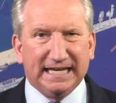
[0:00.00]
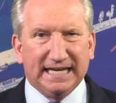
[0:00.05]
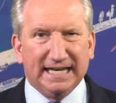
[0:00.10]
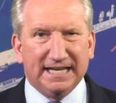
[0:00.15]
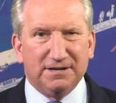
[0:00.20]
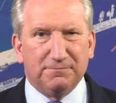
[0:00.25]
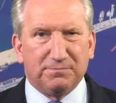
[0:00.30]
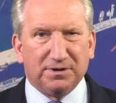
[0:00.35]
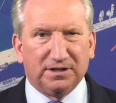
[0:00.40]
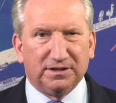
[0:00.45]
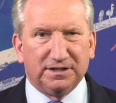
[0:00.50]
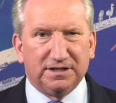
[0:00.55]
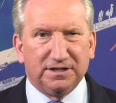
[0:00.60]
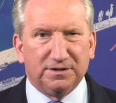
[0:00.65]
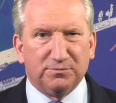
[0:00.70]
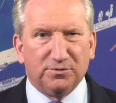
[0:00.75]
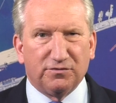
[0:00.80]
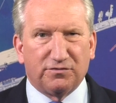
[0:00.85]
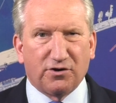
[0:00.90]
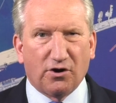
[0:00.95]

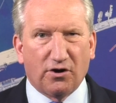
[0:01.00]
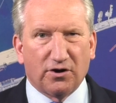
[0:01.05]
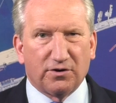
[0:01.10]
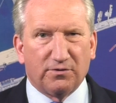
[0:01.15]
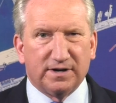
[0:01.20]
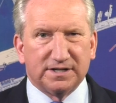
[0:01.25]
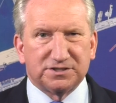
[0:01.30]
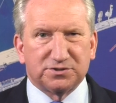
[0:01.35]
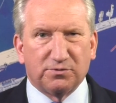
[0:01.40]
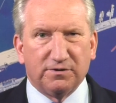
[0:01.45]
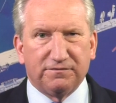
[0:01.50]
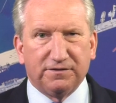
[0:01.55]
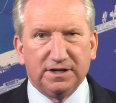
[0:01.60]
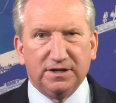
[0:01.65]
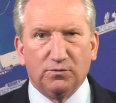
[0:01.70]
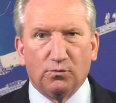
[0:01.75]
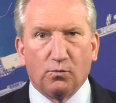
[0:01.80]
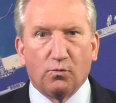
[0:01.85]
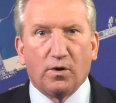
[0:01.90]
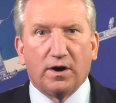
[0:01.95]
inability to move cargo out
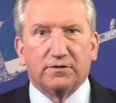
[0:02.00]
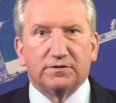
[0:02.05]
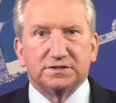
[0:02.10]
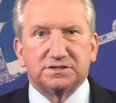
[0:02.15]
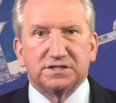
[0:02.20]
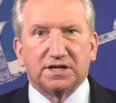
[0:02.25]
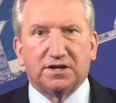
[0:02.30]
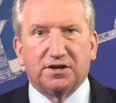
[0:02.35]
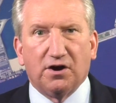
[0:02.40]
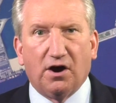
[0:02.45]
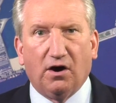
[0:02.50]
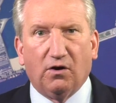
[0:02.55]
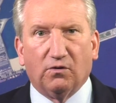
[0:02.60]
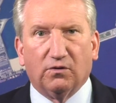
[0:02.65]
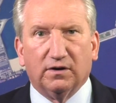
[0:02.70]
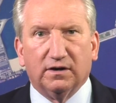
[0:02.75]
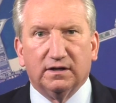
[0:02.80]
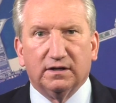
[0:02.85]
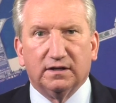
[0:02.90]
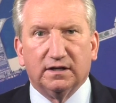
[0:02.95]
swiftly, where does it go?